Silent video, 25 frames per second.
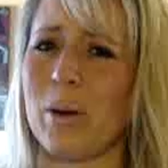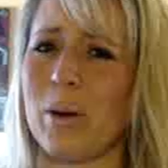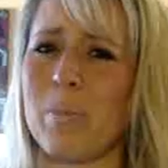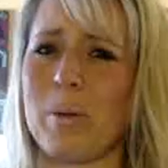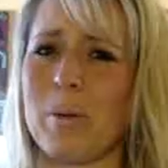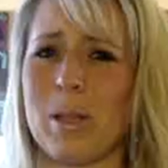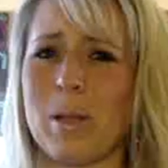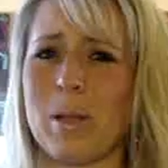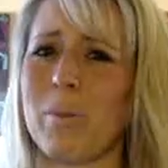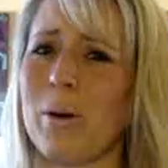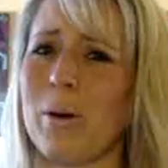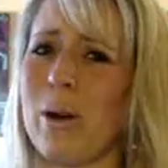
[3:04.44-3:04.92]
want to
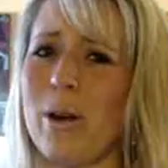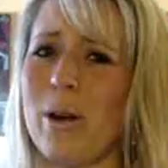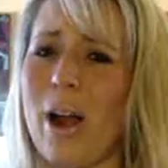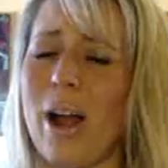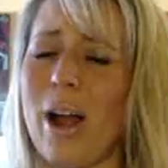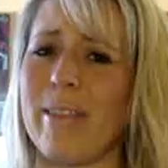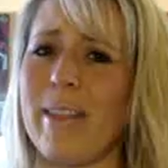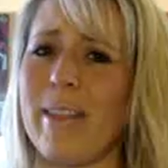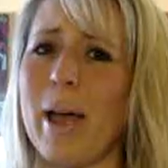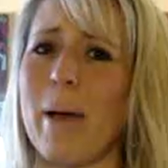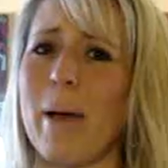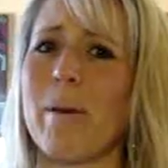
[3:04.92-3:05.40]
put the burden
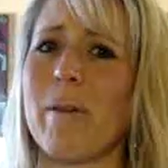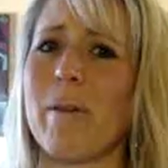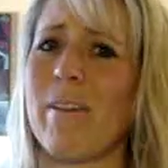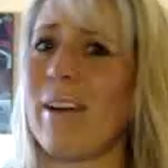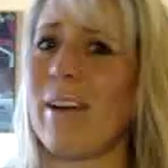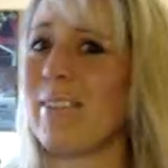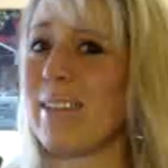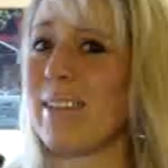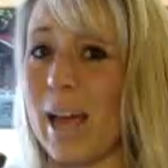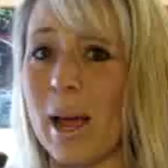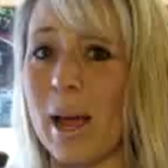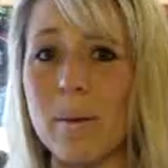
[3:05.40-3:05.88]
on them of
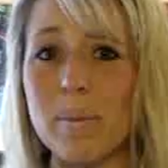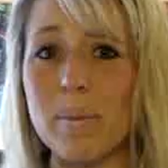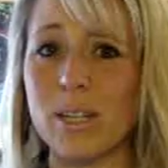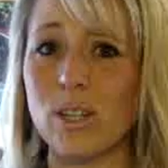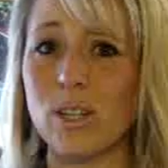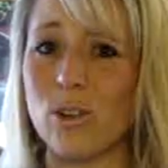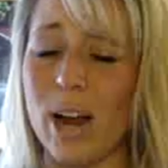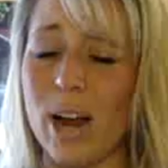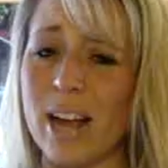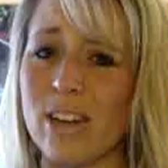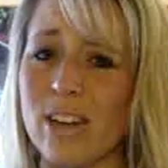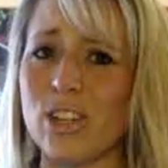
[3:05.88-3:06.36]
having to
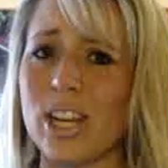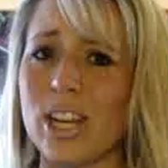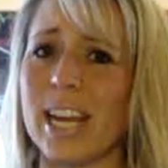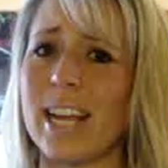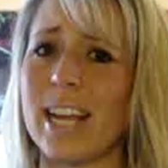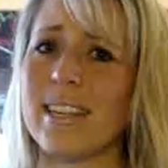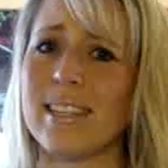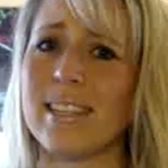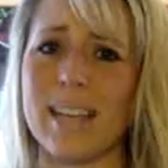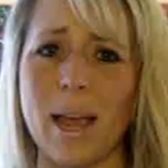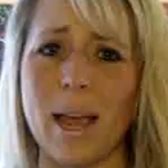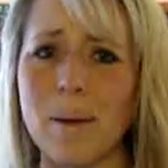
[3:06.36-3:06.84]
empty trash
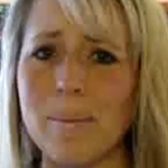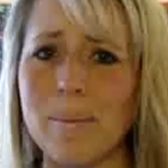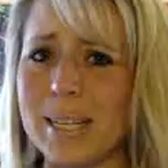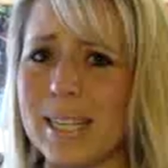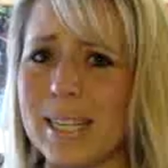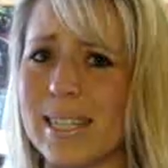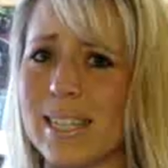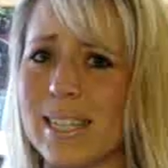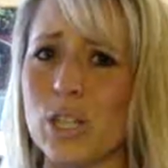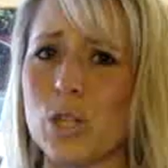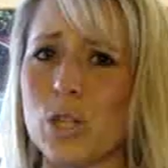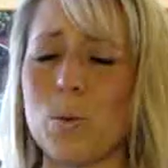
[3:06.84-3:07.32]
cans,
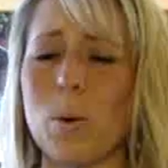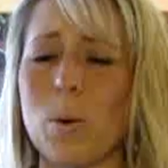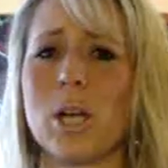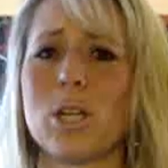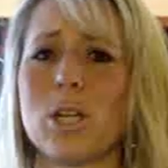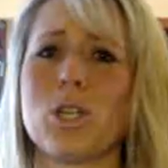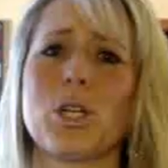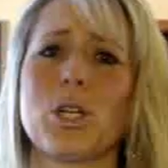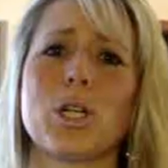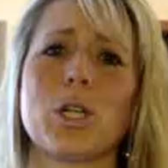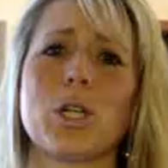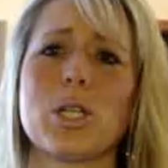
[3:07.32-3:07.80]
empty
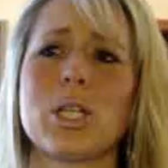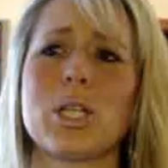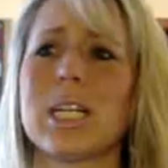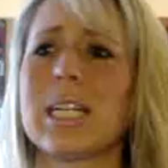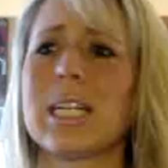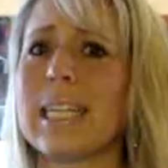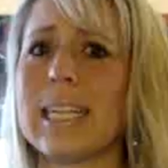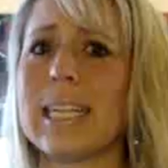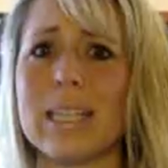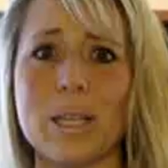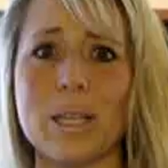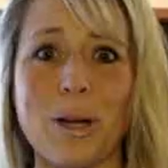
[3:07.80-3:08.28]
dishwashers,
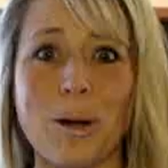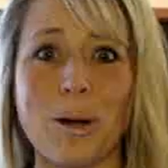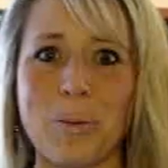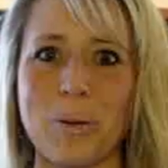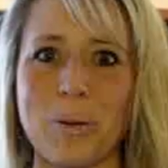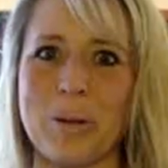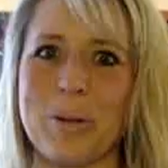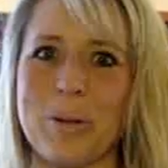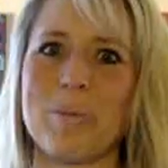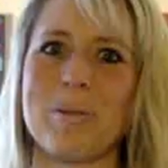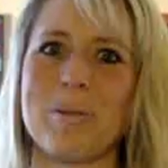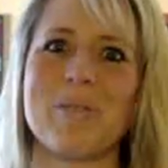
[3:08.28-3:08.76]
clean their
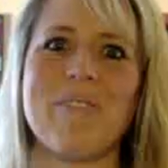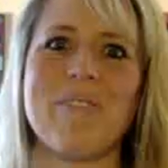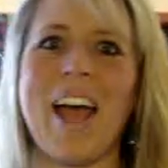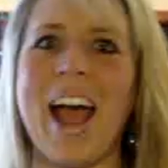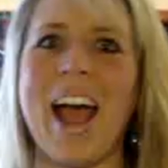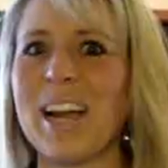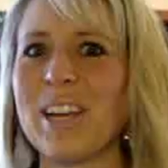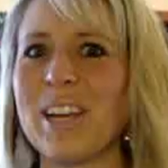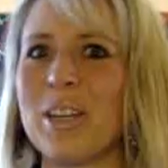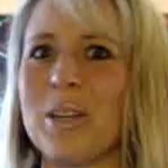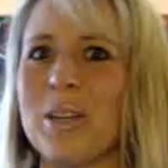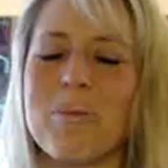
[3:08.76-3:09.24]
rooms,
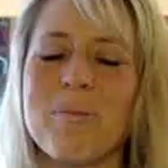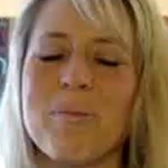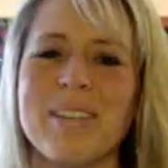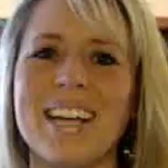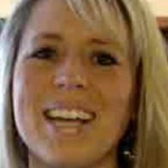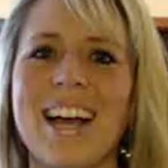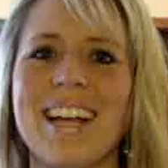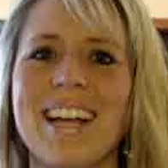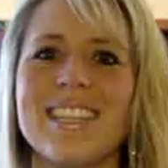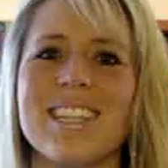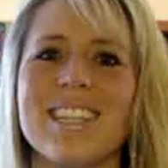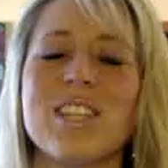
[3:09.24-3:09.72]
vacuum,
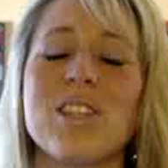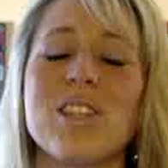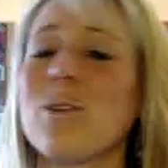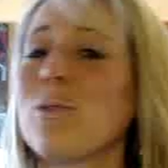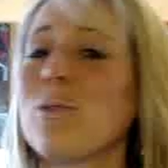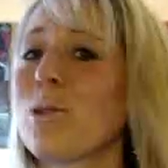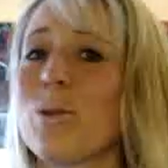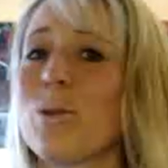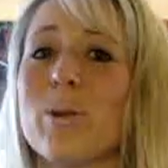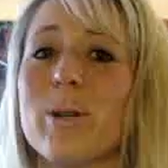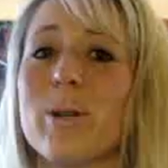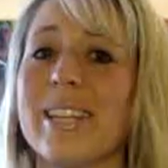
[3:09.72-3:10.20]
dust, and
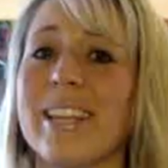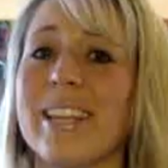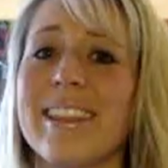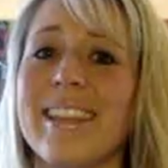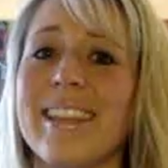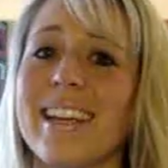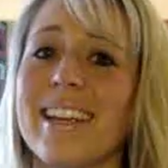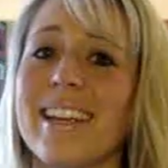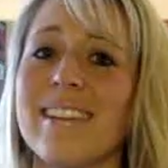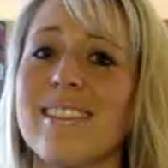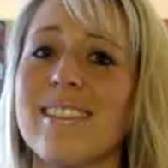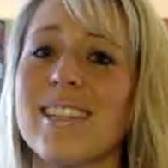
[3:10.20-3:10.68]
those sorts of
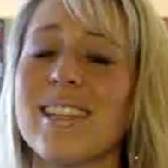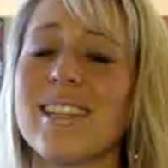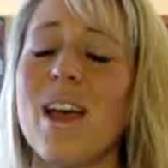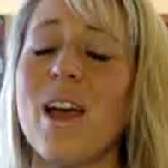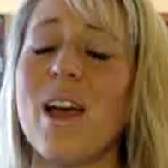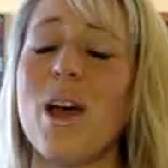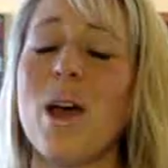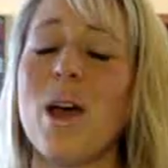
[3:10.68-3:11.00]
things.